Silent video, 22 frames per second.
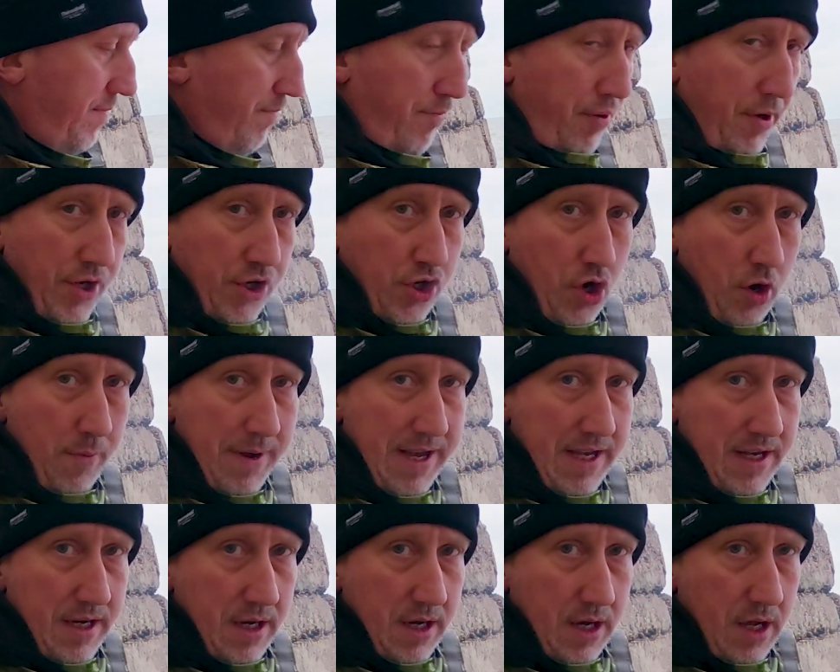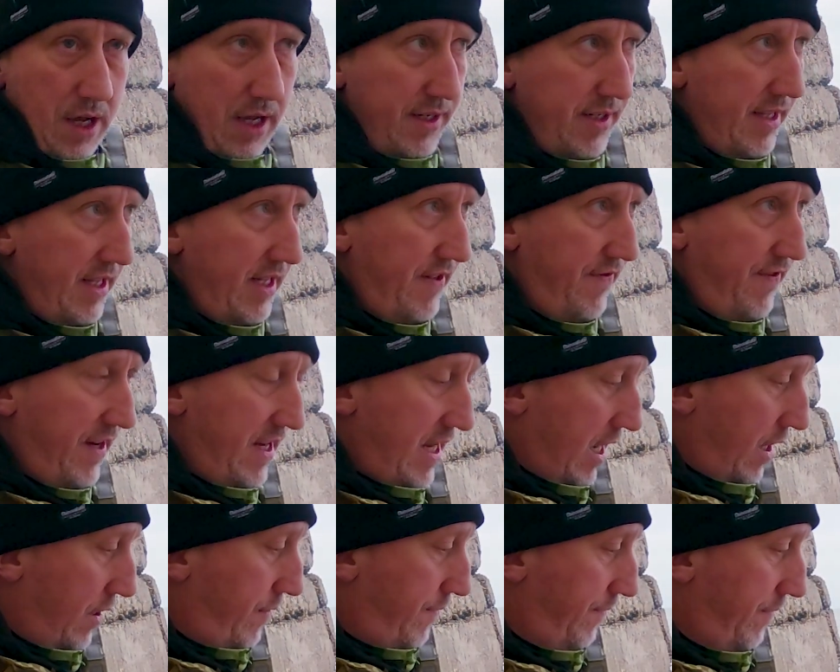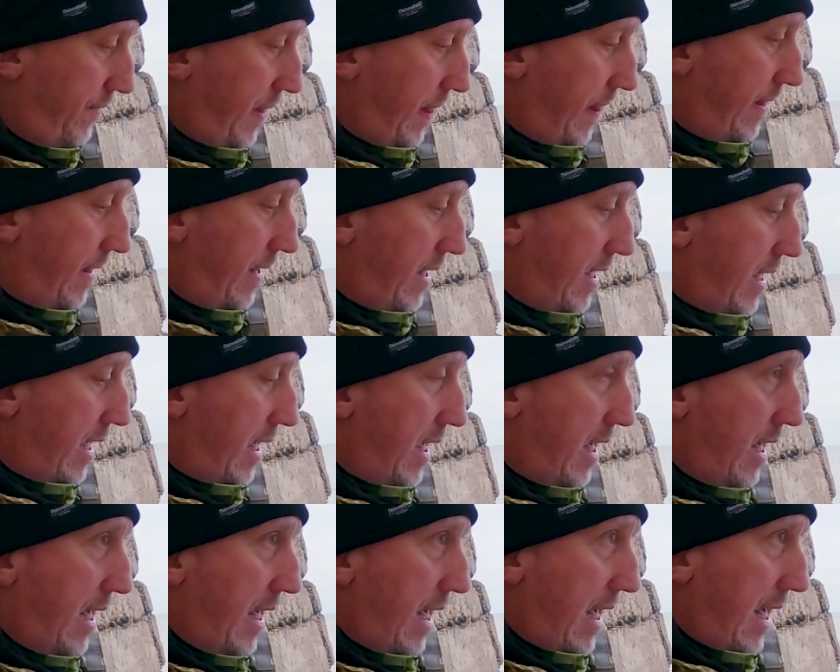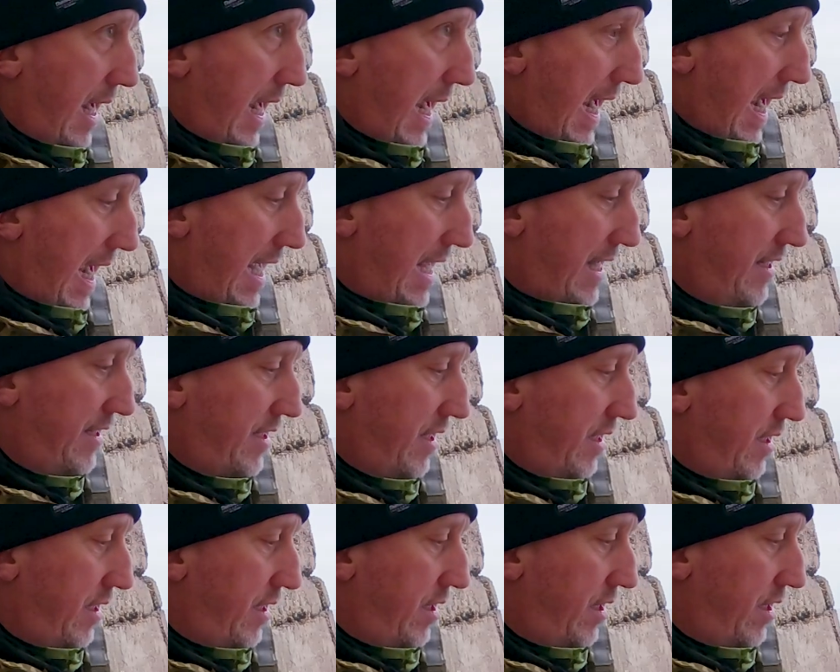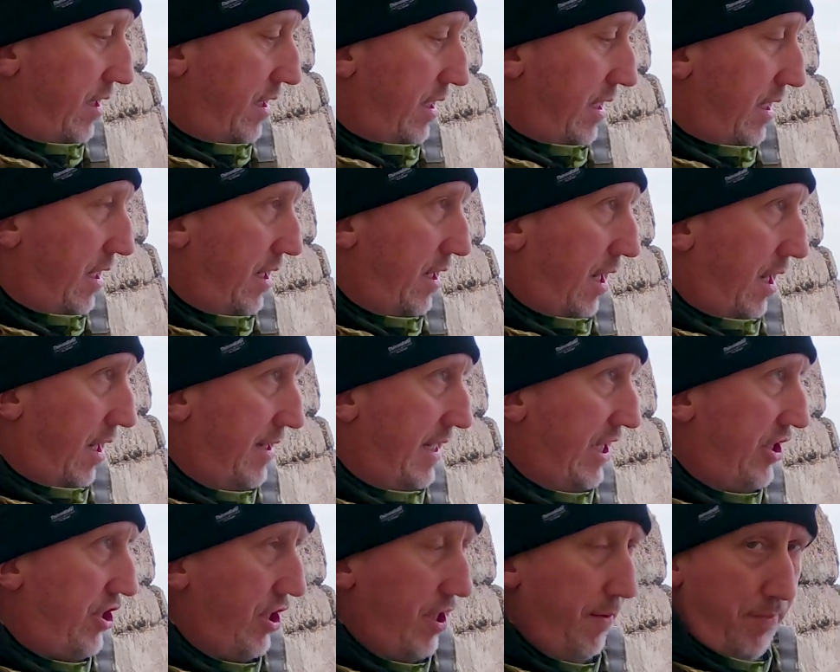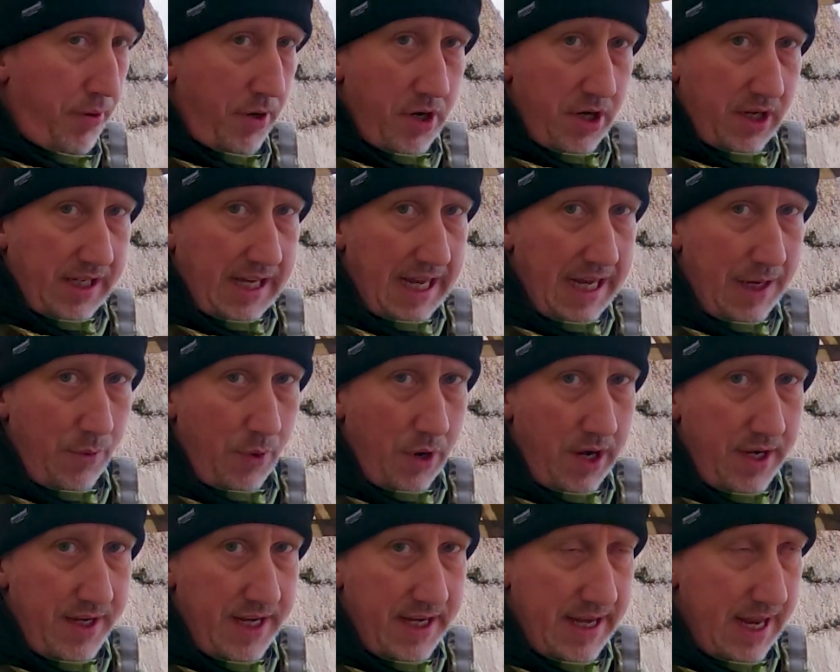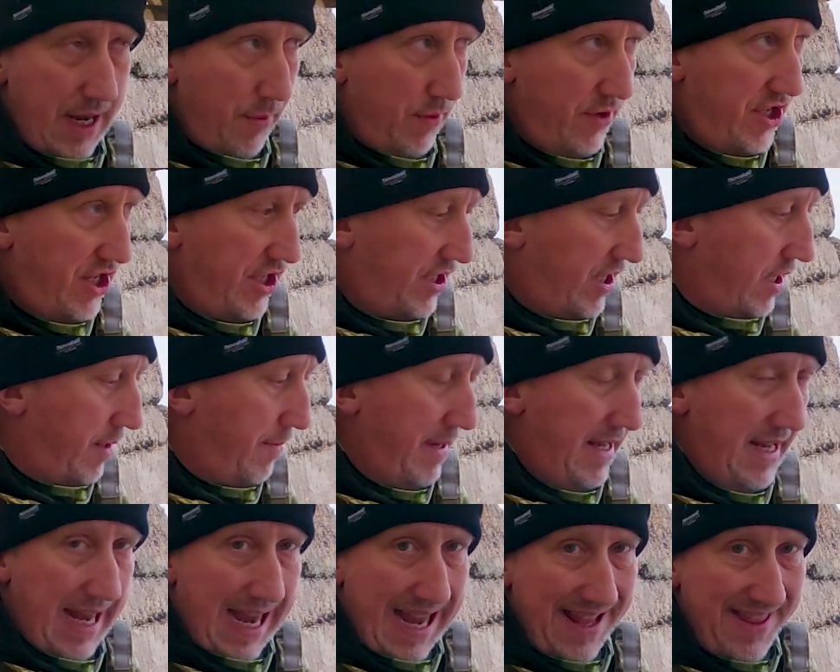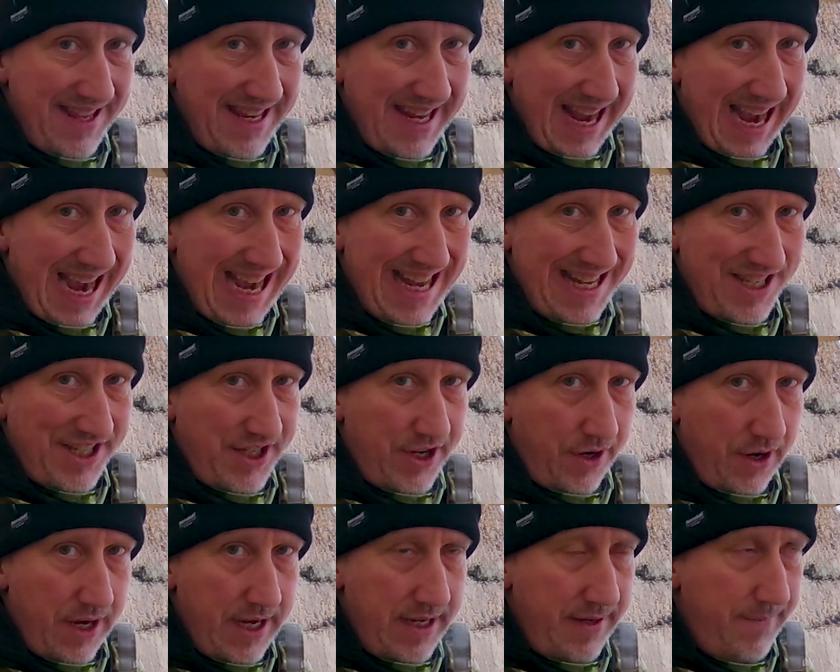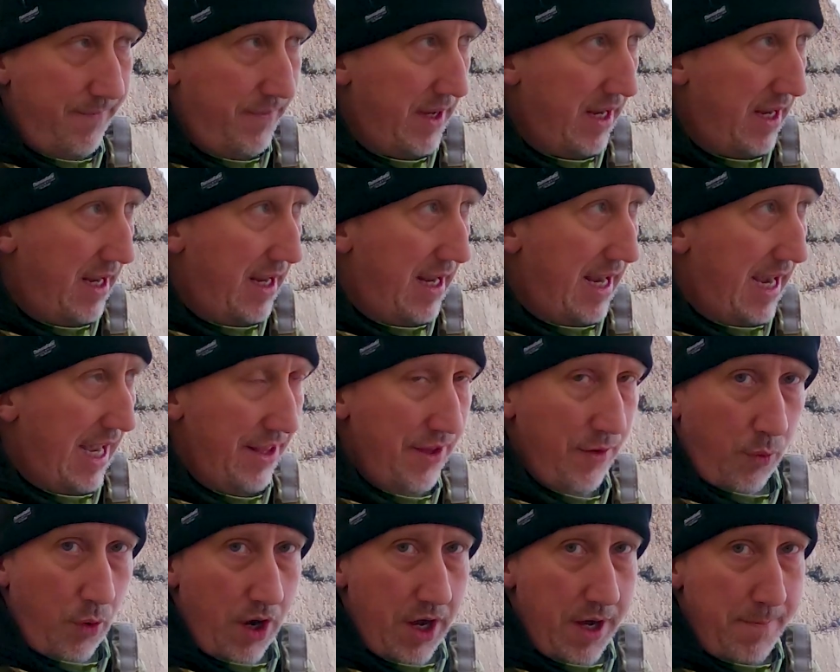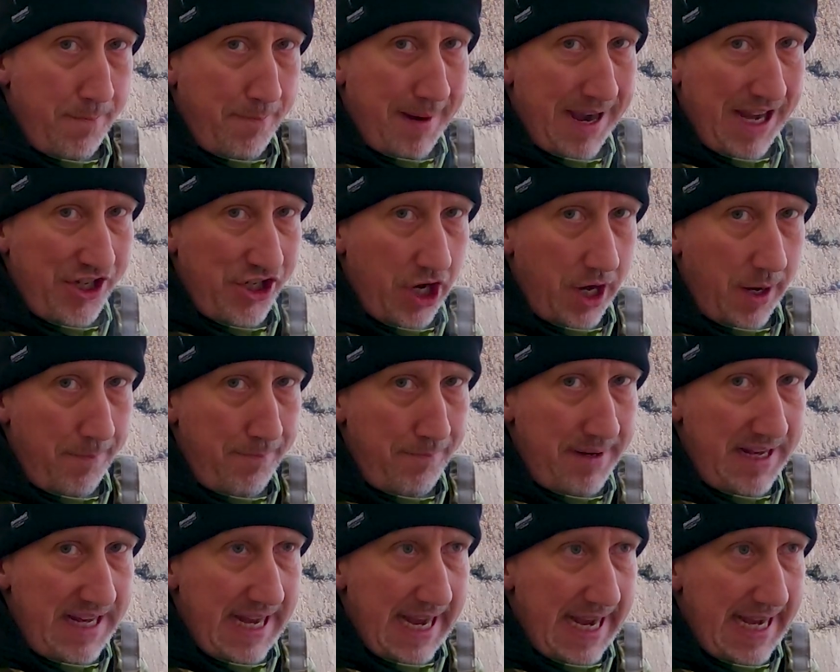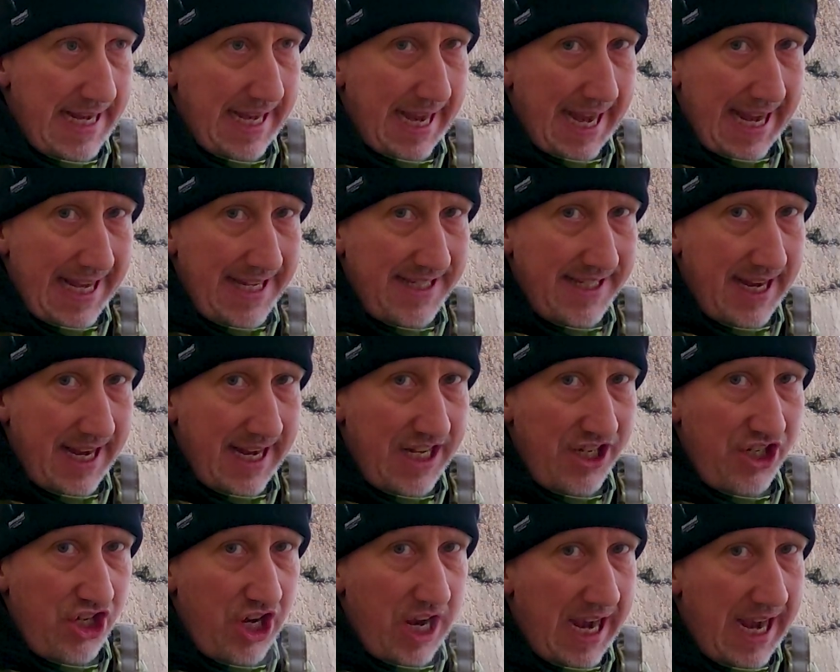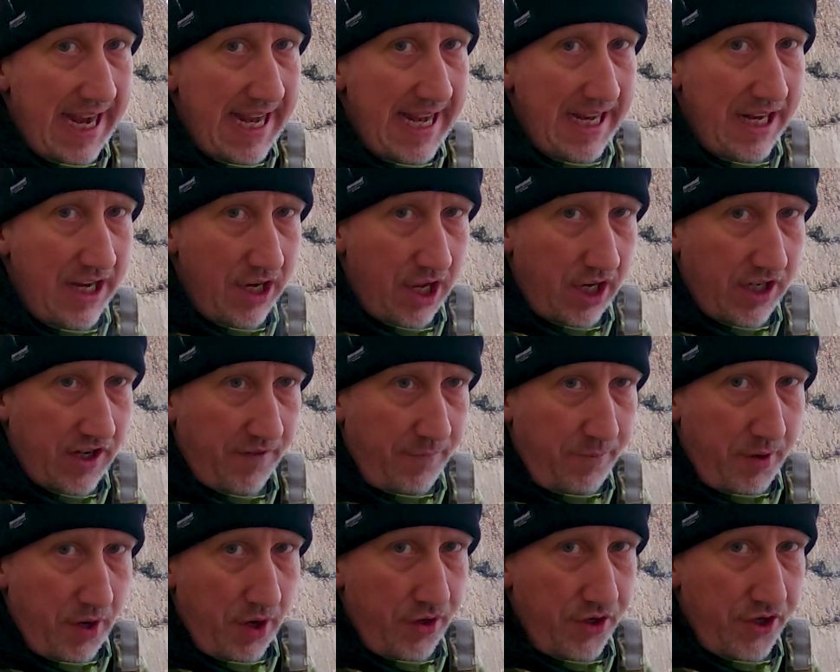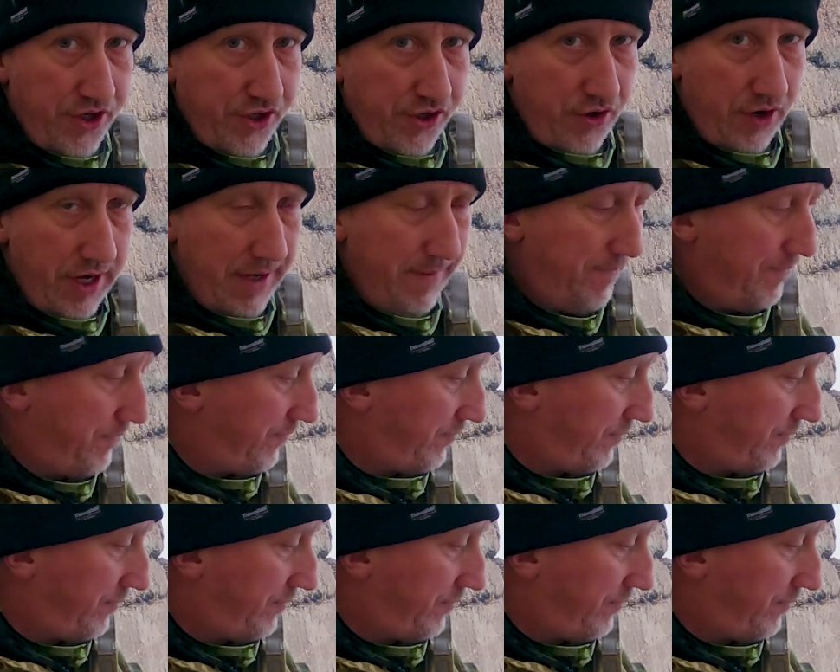put a comment under this video and I need you to put a keyword in there which is going to be the @ and the word basher. B-A-S-H-A, like I put on the screen.